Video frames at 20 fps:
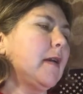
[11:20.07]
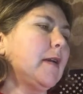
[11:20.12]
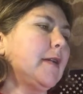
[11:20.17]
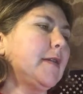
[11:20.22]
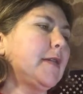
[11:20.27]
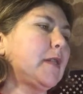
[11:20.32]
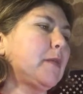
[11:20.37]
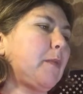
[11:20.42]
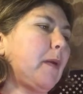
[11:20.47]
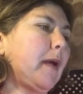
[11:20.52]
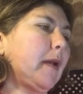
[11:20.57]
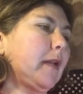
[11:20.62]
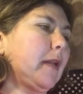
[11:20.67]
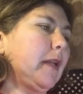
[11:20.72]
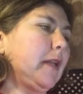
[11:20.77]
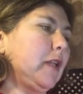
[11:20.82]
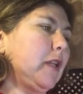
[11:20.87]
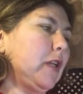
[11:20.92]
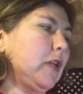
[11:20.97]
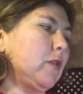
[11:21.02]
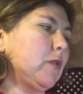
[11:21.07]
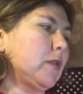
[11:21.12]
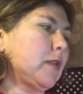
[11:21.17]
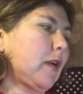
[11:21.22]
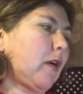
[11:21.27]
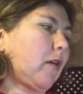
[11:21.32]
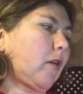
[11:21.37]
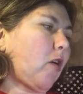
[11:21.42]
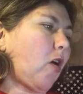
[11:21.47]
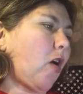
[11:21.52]

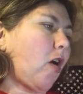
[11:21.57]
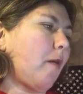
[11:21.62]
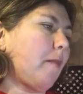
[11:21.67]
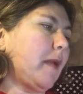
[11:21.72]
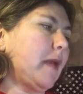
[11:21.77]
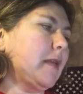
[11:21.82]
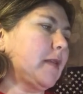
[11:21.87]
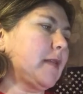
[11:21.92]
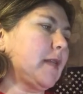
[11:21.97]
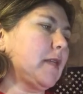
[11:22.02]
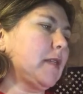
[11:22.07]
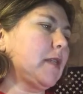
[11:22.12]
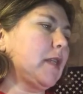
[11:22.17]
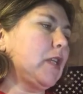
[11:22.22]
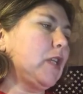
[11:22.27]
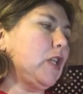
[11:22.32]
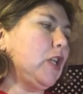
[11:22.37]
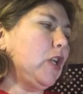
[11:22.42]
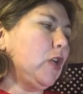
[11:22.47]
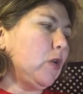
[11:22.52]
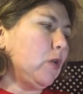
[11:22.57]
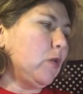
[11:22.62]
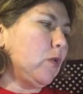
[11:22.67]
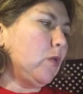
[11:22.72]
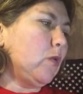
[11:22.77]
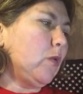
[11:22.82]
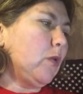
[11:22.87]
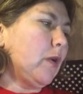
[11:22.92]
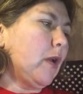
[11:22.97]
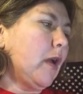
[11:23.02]
SputnikNews.com. It says the
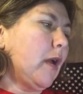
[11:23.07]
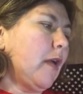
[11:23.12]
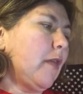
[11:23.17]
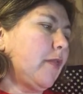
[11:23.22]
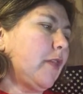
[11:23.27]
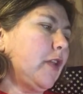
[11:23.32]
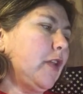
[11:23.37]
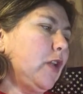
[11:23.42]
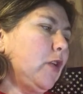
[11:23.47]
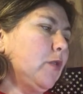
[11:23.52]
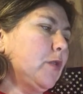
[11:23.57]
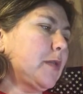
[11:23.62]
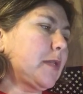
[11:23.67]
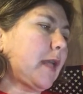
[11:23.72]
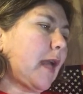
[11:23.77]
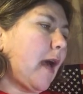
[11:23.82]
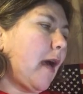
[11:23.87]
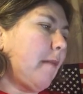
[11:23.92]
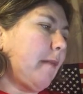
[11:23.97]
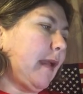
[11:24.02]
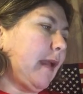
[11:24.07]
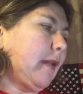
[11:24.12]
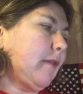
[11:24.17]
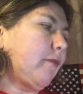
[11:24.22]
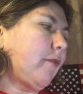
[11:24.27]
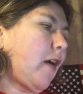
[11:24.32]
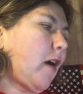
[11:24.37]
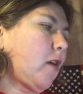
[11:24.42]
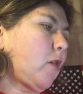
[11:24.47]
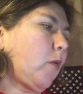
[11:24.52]
news coming
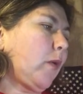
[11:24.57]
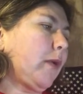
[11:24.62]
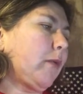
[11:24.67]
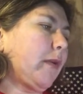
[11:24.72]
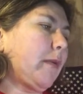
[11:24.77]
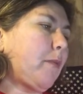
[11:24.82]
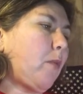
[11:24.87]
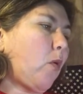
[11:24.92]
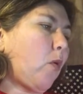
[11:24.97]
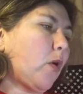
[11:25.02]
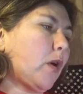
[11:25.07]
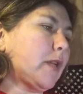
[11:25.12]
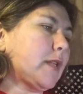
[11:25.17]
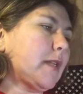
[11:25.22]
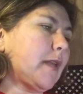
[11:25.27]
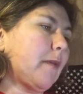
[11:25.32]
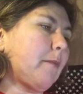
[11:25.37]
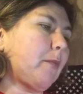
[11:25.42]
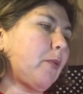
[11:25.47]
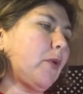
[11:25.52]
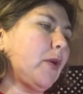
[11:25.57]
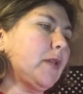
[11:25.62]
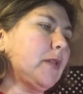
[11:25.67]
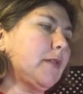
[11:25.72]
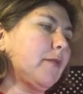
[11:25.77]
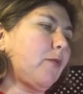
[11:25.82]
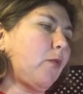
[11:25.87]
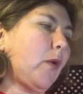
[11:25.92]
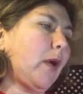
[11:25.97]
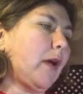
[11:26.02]
following reports that Prince
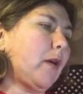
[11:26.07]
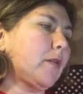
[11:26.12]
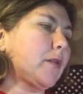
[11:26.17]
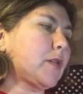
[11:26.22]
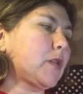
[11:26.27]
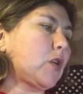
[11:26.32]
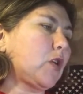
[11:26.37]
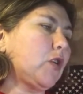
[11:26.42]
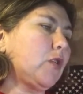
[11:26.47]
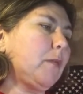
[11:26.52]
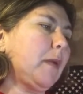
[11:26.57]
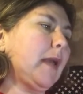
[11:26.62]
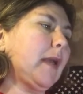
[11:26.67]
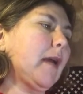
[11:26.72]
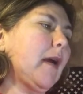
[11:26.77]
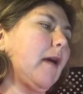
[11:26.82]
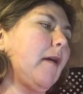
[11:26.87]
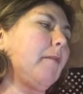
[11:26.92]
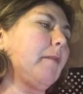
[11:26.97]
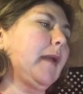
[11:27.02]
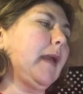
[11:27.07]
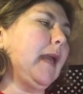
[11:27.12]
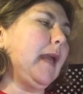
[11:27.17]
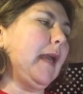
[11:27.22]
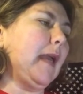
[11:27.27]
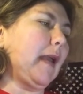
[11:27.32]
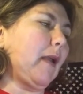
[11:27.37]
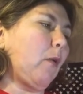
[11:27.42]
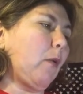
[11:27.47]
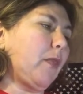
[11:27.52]
of Wales could become
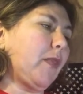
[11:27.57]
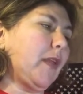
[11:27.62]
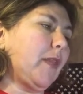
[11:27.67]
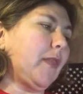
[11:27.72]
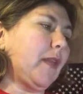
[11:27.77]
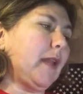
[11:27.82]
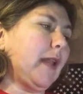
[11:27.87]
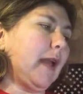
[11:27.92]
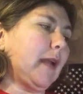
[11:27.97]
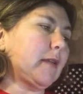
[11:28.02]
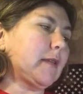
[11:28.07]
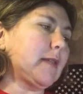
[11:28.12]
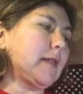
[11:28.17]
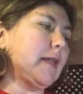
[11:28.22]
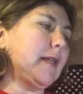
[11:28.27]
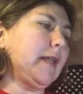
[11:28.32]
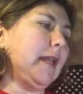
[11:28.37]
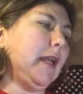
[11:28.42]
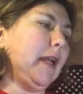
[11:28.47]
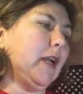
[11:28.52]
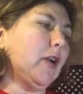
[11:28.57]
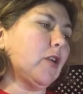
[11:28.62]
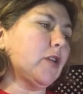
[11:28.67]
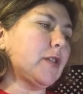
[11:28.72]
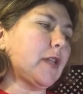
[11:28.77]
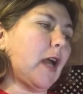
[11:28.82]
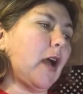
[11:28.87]
king within the next 10 years,